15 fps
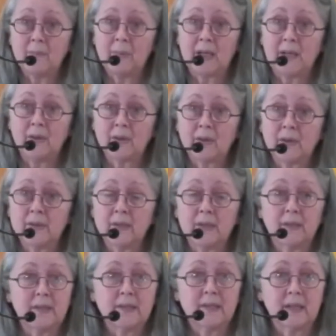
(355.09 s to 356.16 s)
my doors
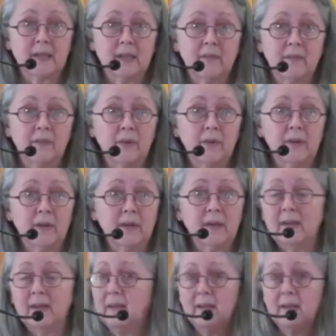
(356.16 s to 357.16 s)
in the city of York,